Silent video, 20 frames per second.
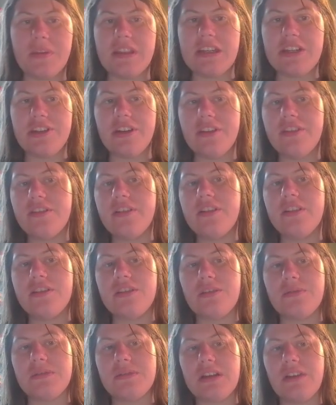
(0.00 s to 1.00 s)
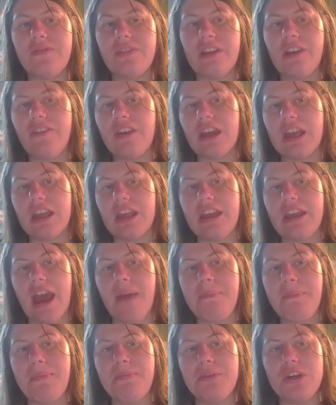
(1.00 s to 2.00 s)
with each other. So instead of leaving a
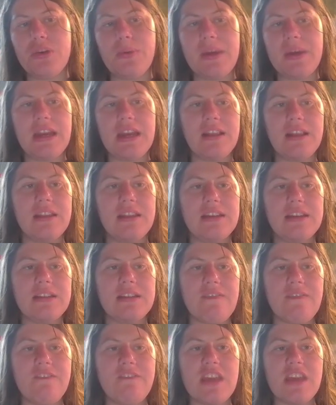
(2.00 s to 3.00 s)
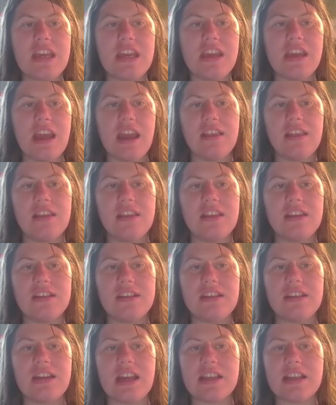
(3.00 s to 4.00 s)
gap between this V and
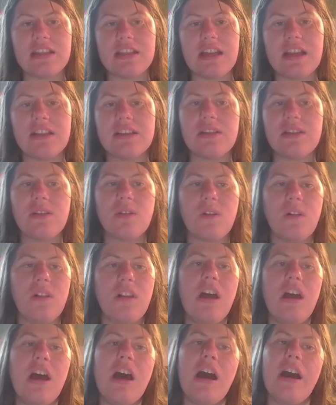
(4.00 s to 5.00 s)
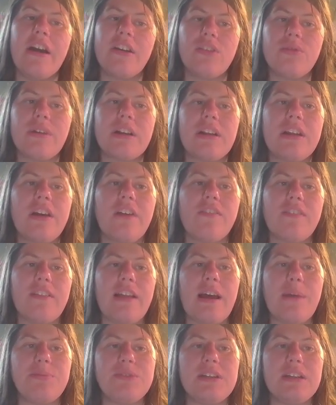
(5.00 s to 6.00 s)
this next sentence circle, I directly
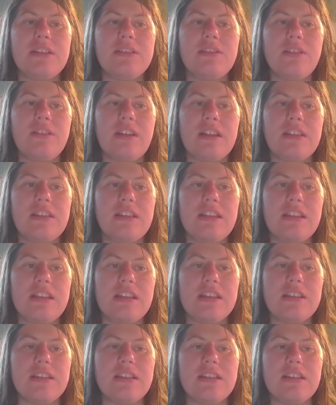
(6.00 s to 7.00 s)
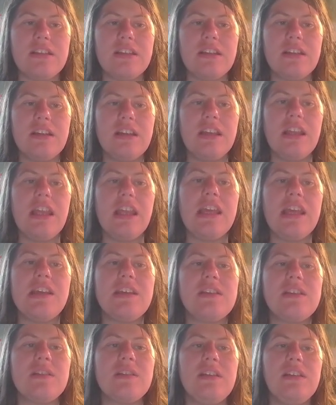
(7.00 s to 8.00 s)
overlapped it so that this
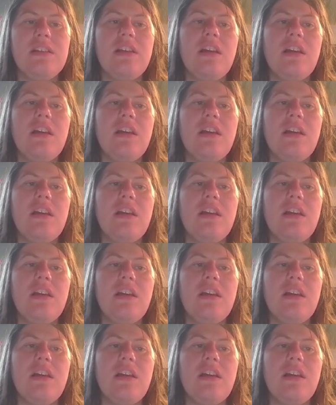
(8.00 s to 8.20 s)
is